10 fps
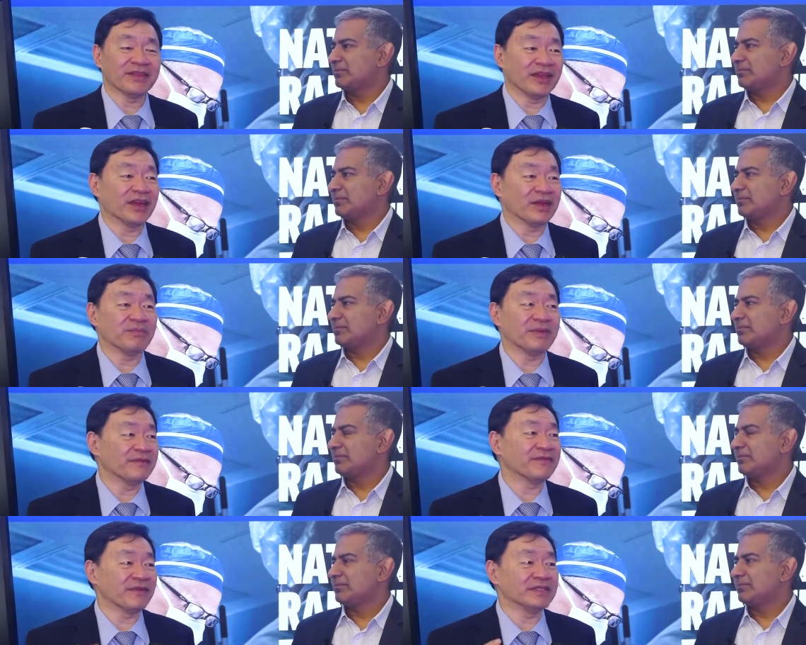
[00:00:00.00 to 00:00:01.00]

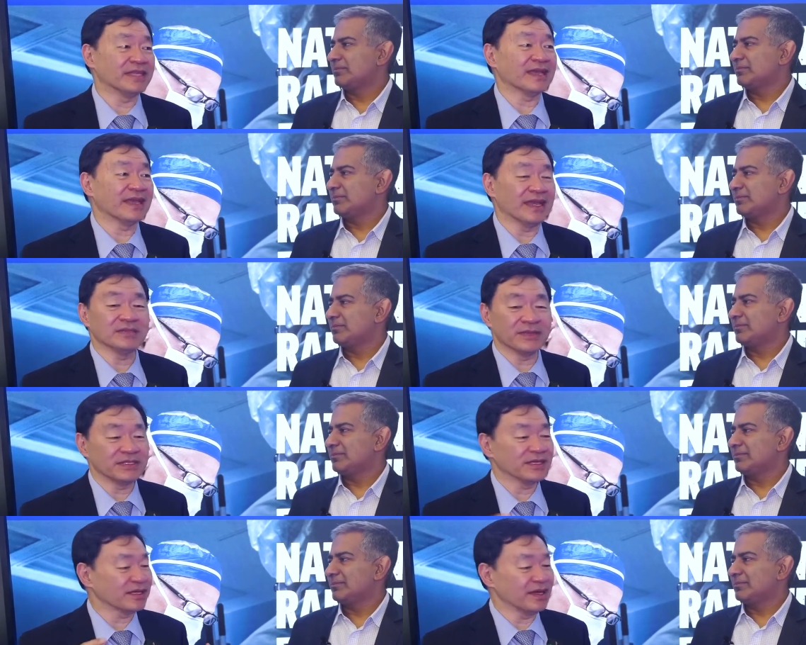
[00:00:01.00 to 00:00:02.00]
Speaker 1: therapy for decades. We
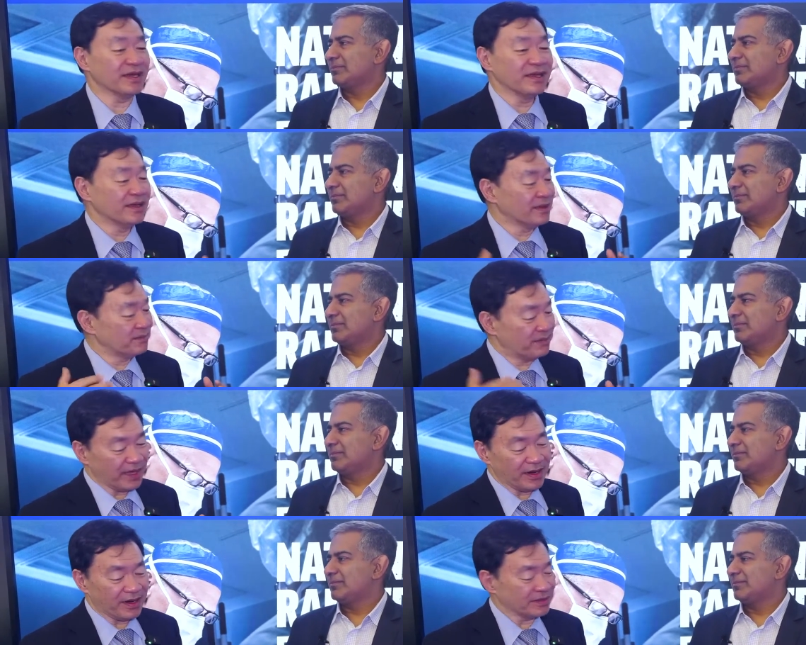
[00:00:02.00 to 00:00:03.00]
took a
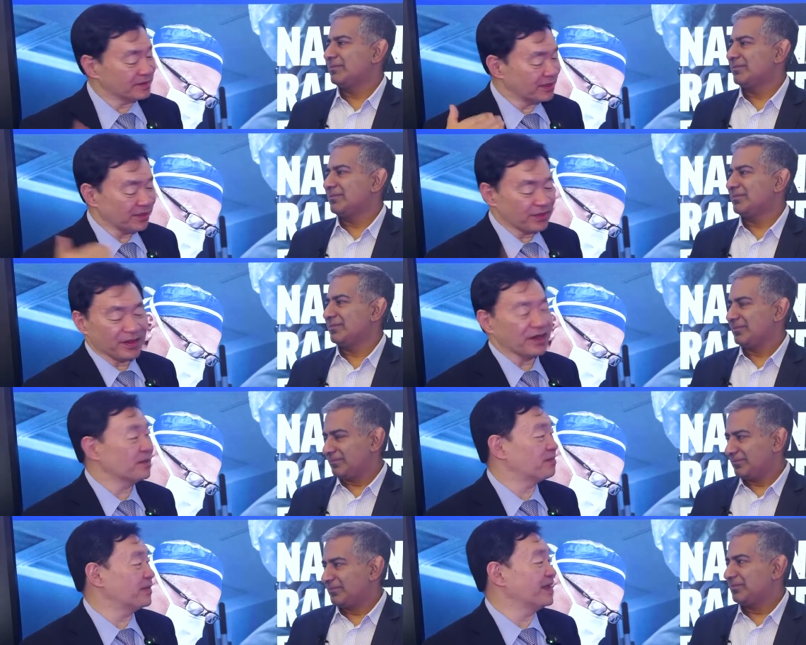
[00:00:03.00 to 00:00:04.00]
bet on cell
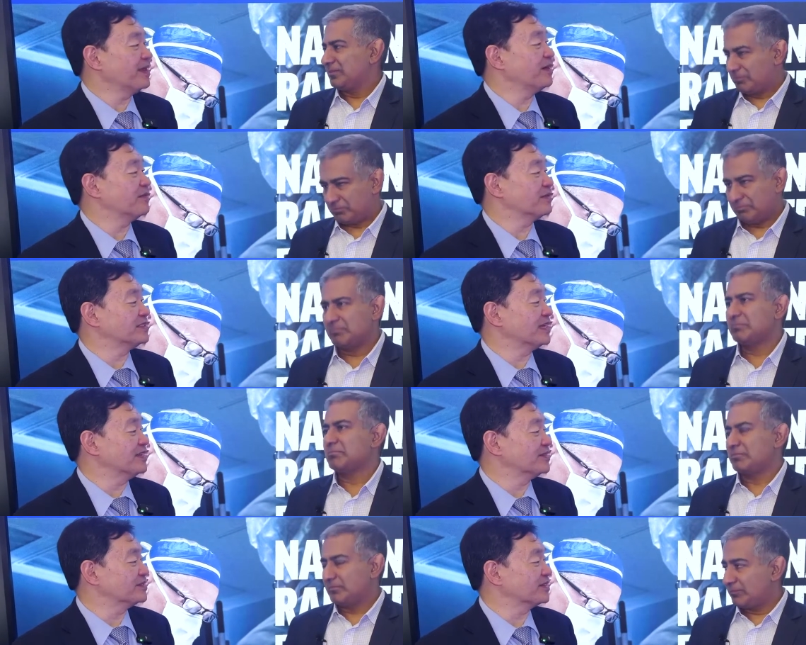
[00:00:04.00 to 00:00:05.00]
therapy over
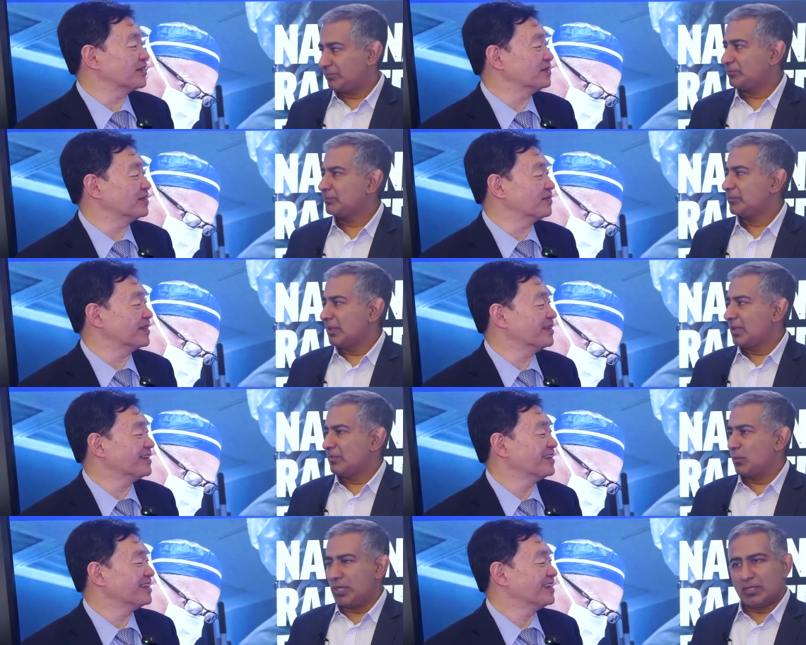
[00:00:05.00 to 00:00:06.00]
10 years ago, didn't we?
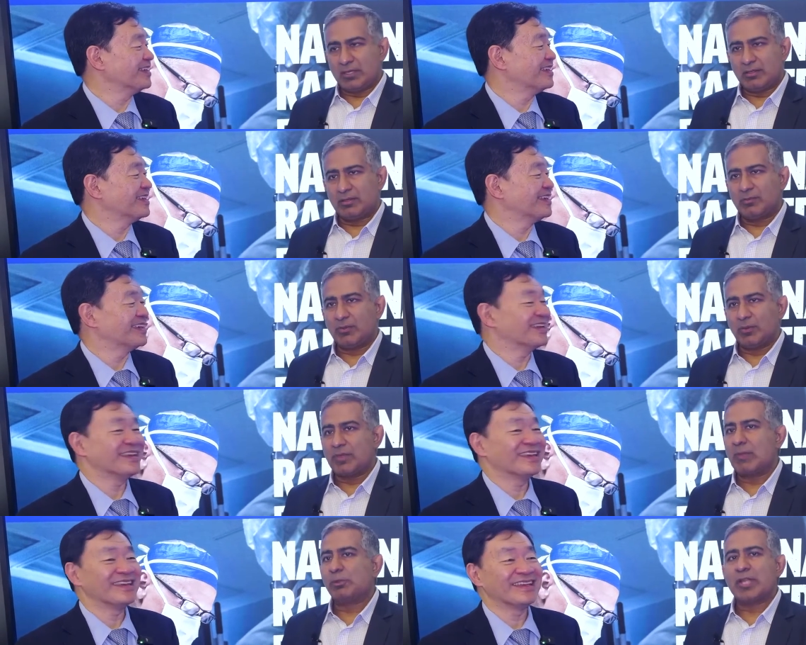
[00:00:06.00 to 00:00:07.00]
Speaker 2: We did. we
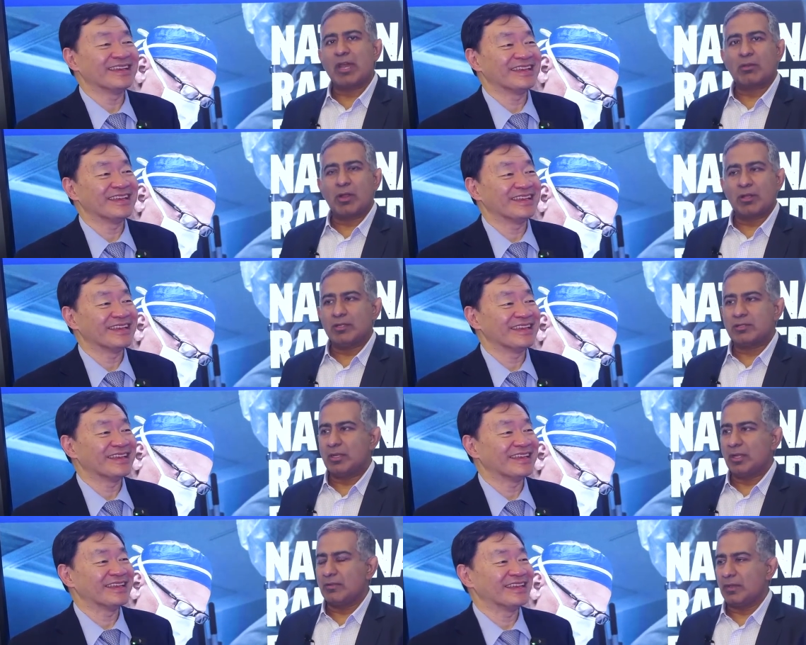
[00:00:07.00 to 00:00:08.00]
doubled down on it,
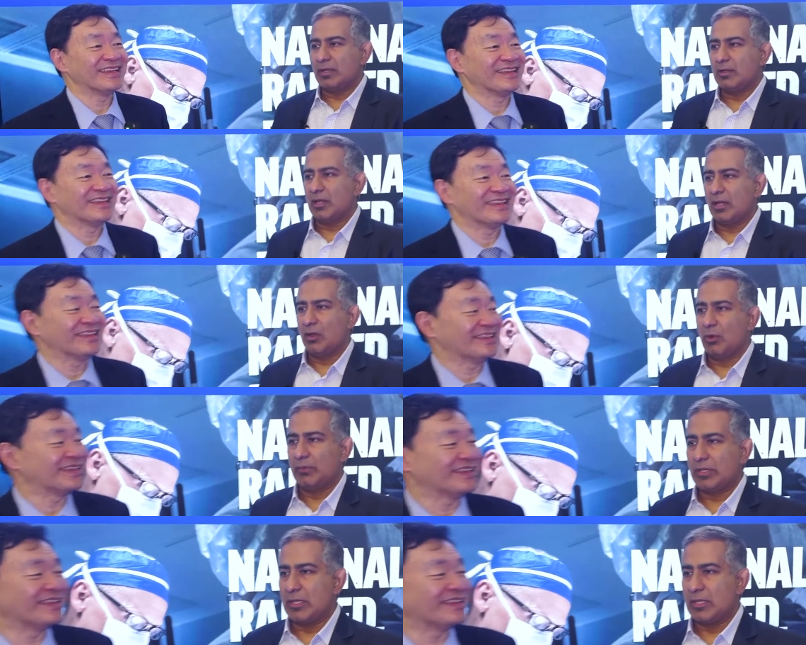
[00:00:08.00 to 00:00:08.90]
and I think uh, over the